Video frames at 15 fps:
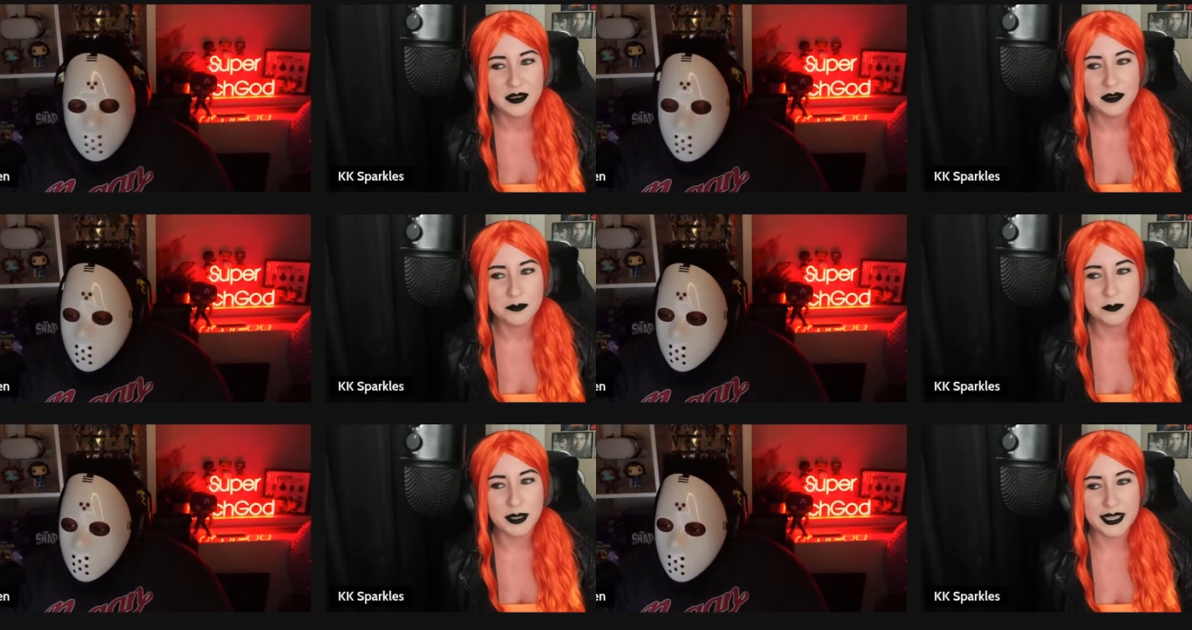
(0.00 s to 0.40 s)

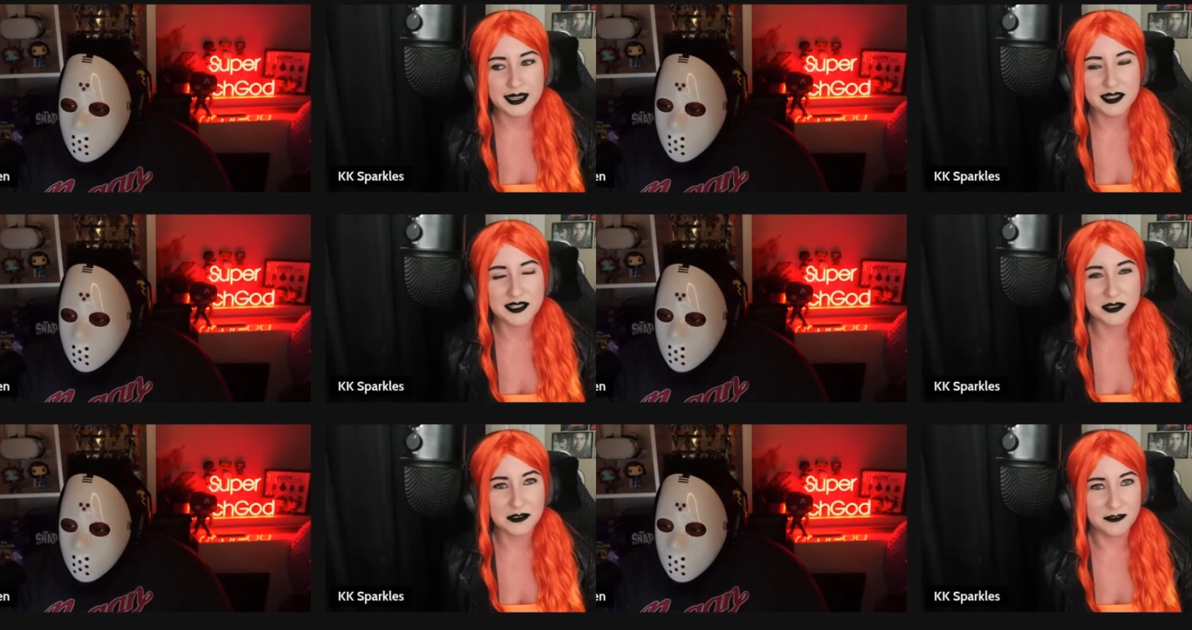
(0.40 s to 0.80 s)

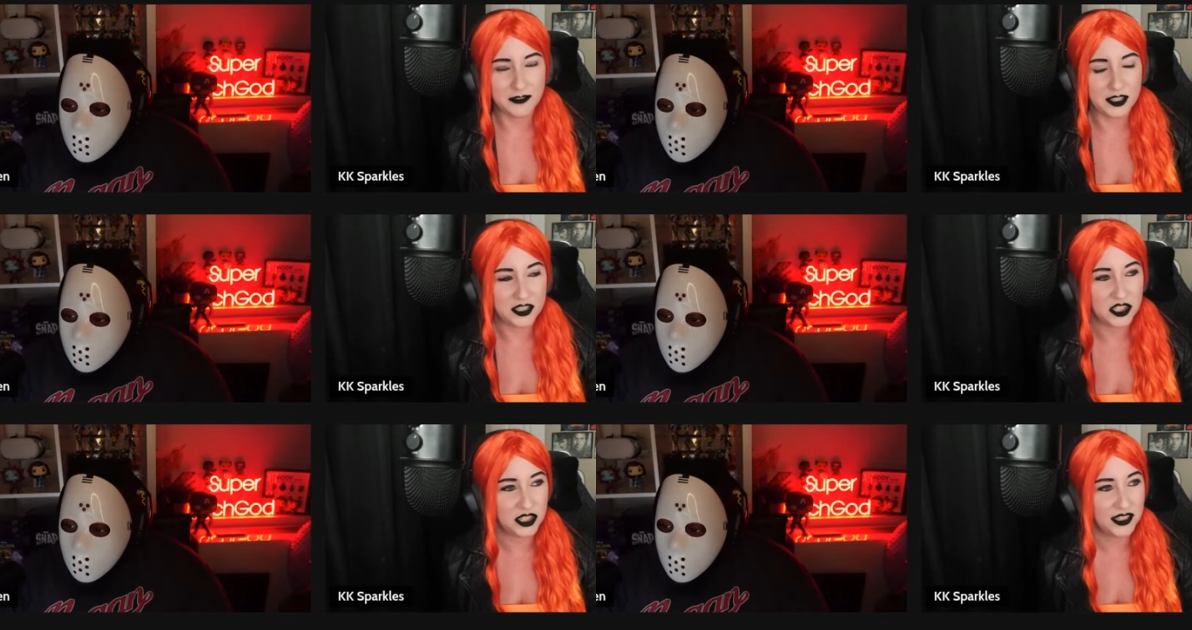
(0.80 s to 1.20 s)
Speaker 1: Pixel
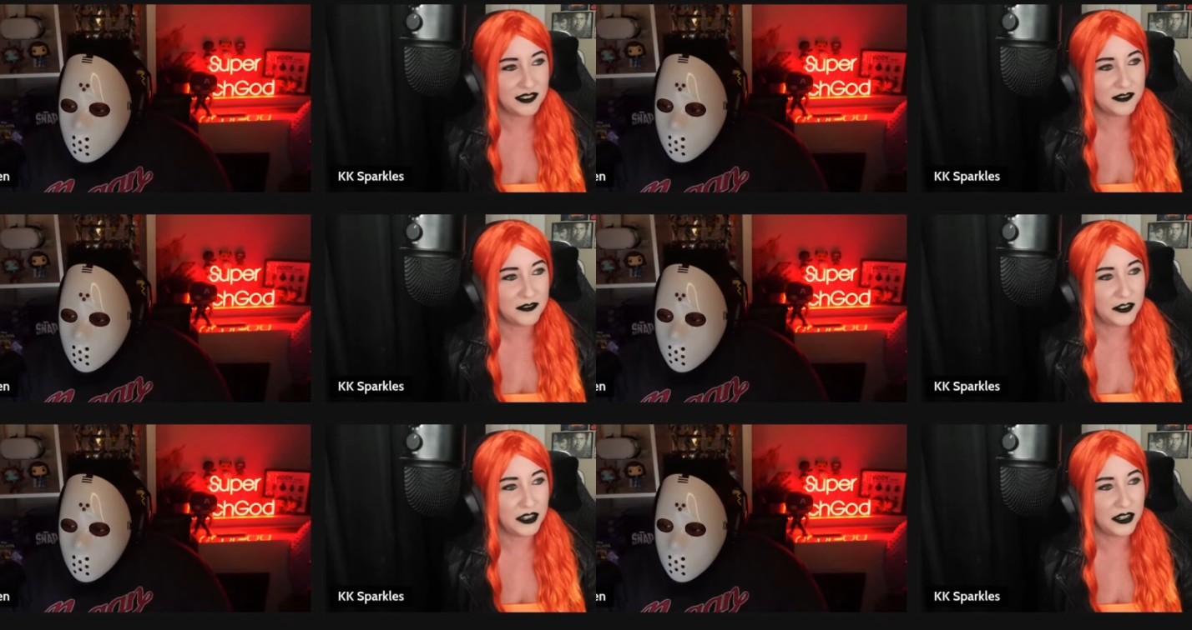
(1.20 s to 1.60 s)
Vision
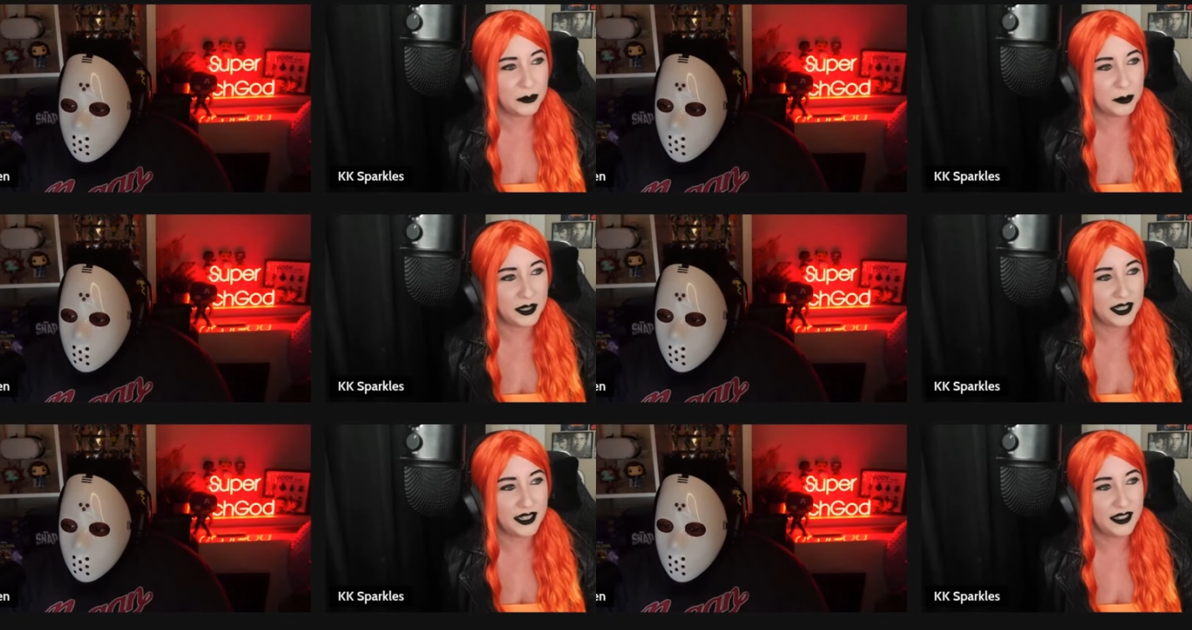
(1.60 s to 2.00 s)
for a
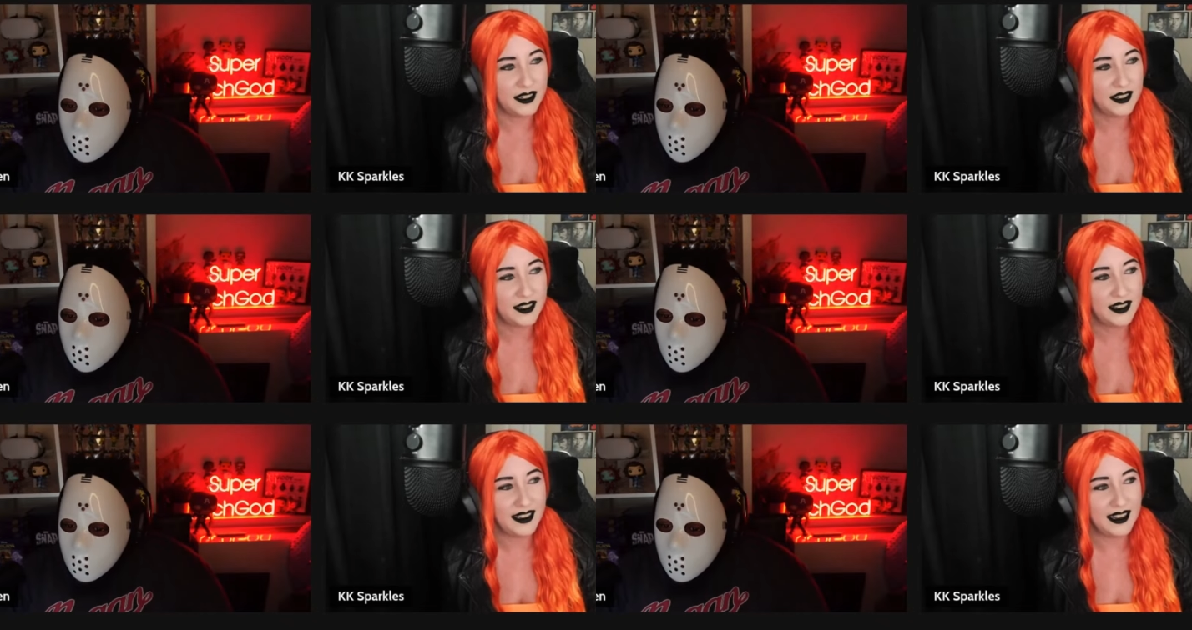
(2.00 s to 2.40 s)
bit.
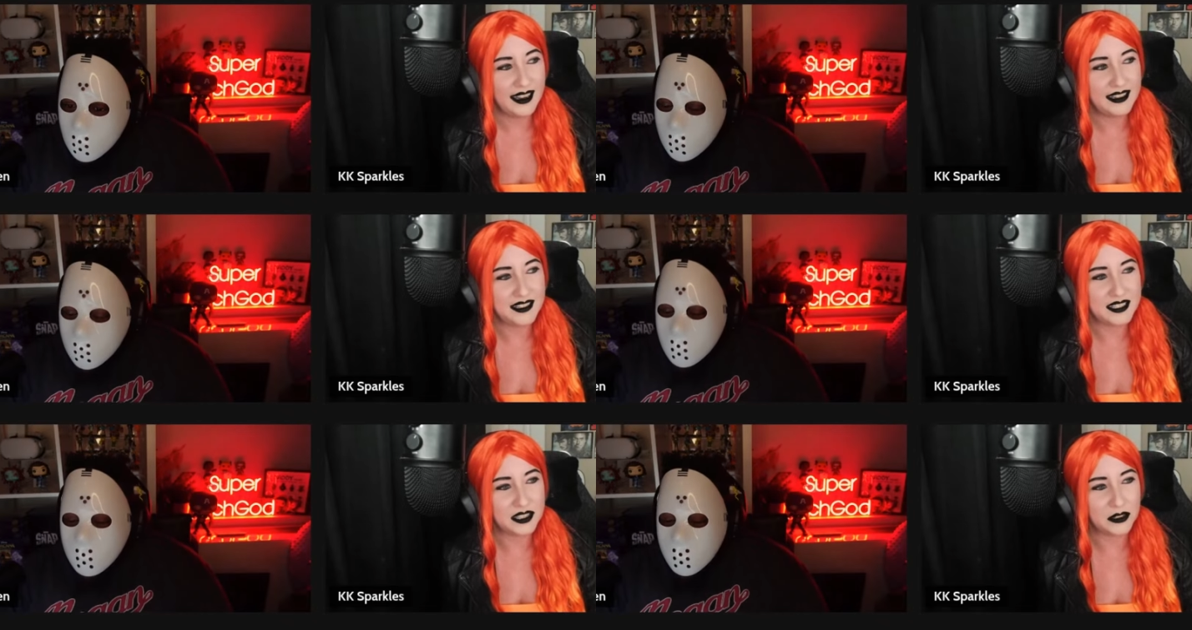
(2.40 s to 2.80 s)

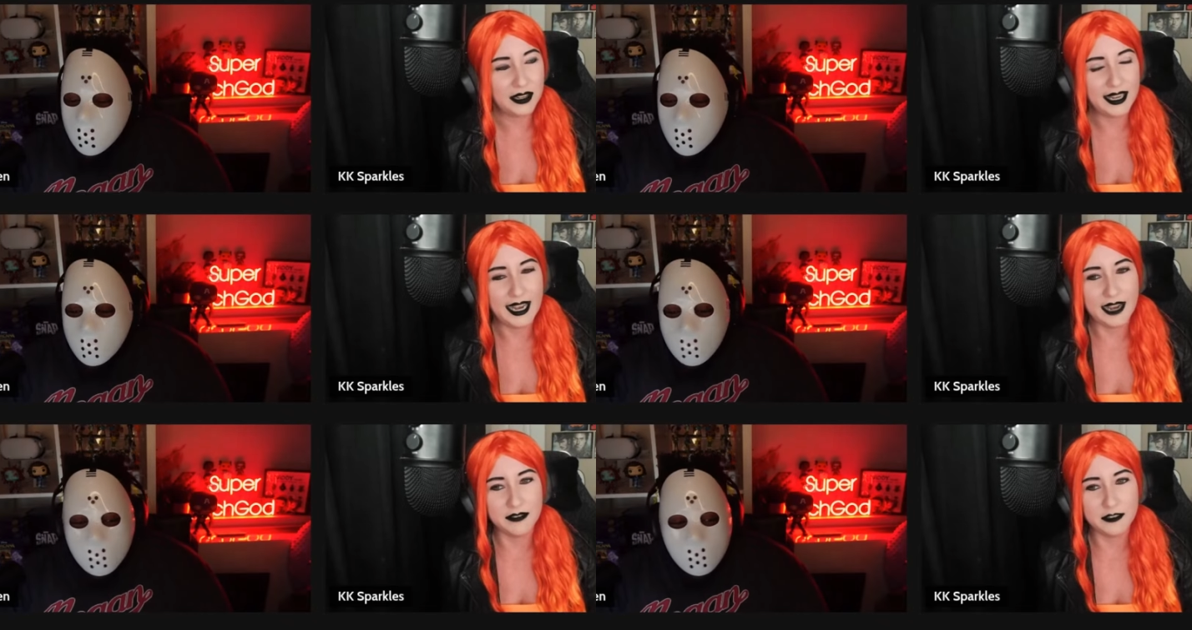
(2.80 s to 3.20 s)
And so I have a